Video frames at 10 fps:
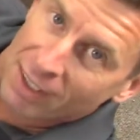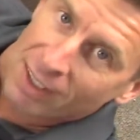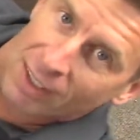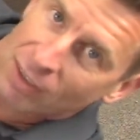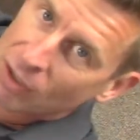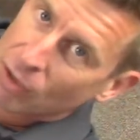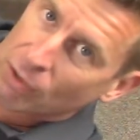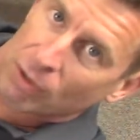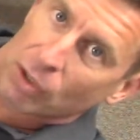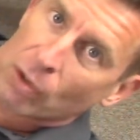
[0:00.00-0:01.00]

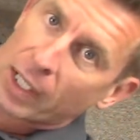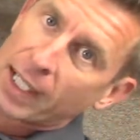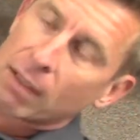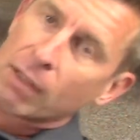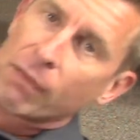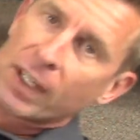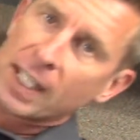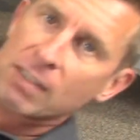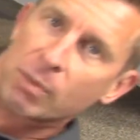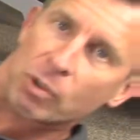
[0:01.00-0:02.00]
So you'll likely find
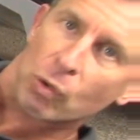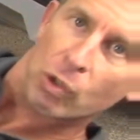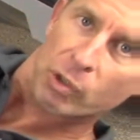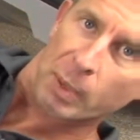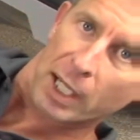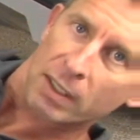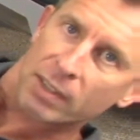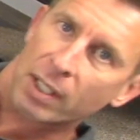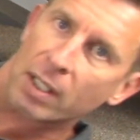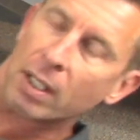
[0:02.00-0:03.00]
some sore spots.
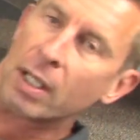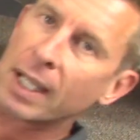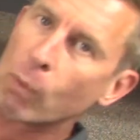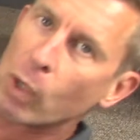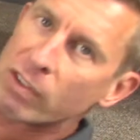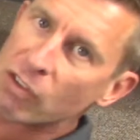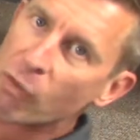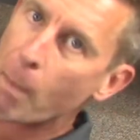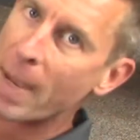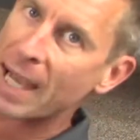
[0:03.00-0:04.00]
And once you've
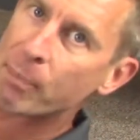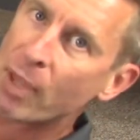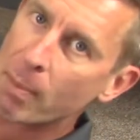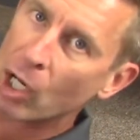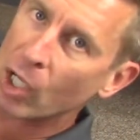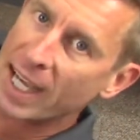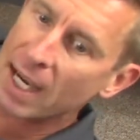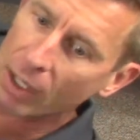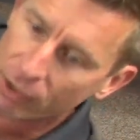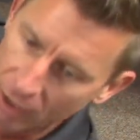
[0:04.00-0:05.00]
mapped them all
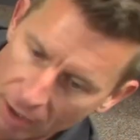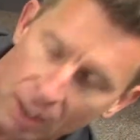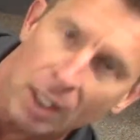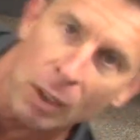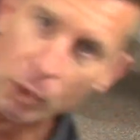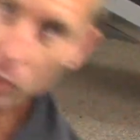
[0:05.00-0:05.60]
out, which